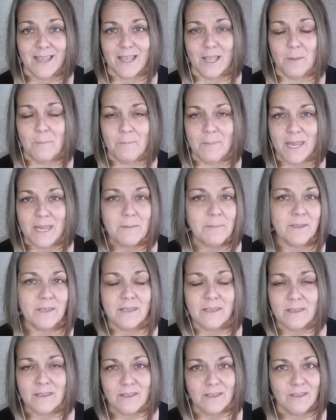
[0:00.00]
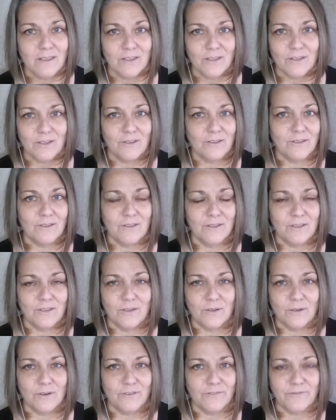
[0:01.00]
And maybe
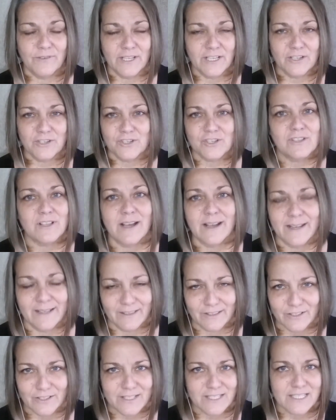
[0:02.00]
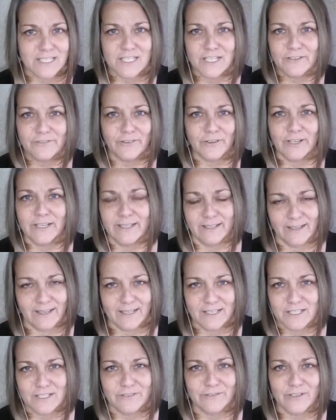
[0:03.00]
your finish line looks different
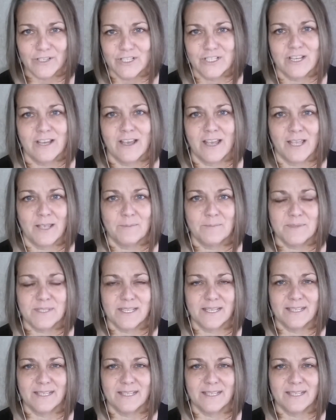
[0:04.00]
at different times,